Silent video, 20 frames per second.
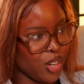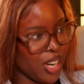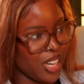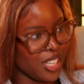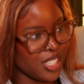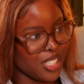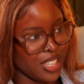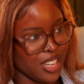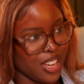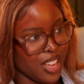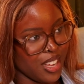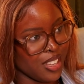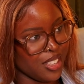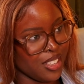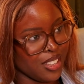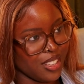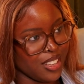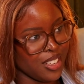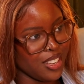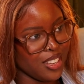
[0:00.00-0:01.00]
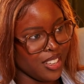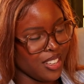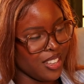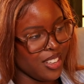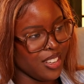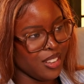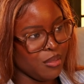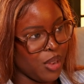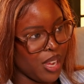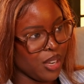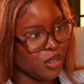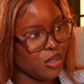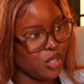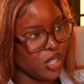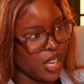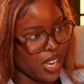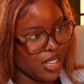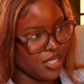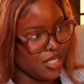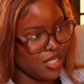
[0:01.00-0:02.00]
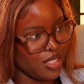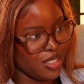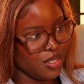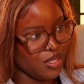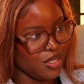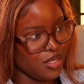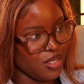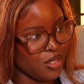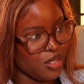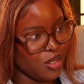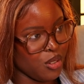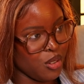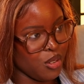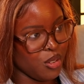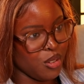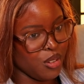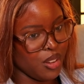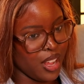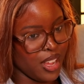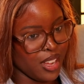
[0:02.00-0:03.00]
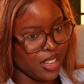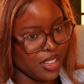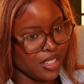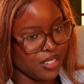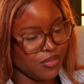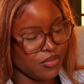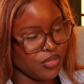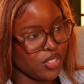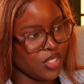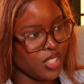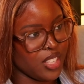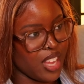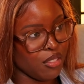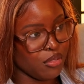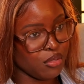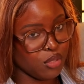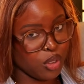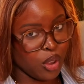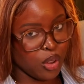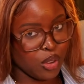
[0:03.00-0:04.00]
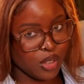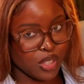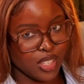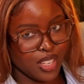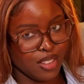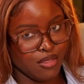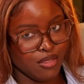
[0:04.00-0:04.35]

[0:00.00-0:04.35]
crazy, like Michael Jackson or like Deftones,